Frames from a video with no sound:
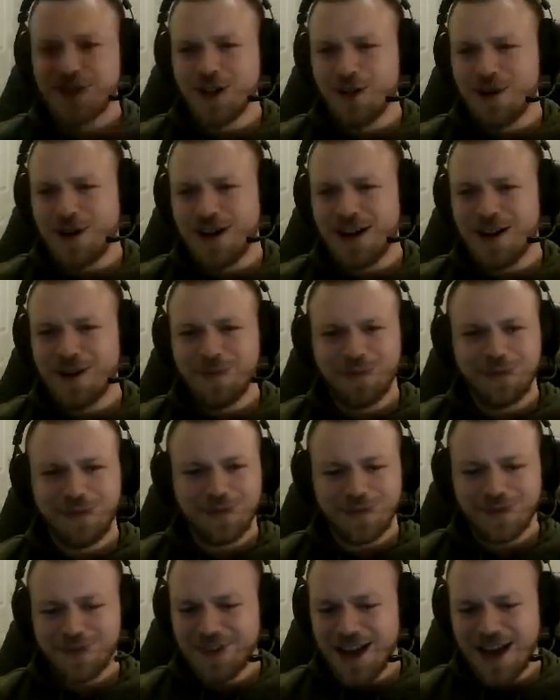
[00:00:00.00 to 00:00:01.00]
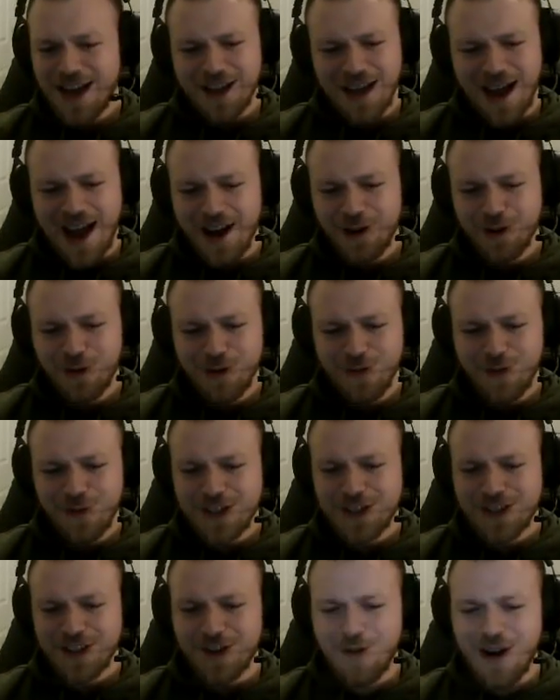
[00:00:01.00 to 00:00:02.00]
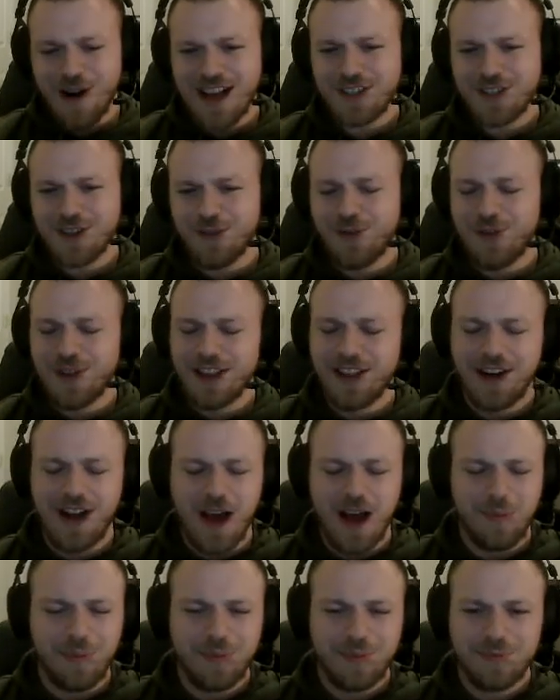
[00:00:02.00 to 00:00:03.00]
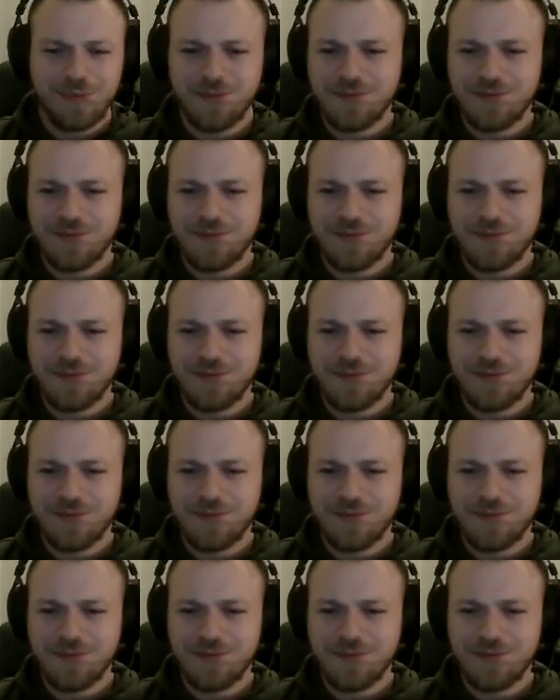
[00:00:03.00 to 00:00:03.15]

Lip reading: So how do you envision the roster filling up?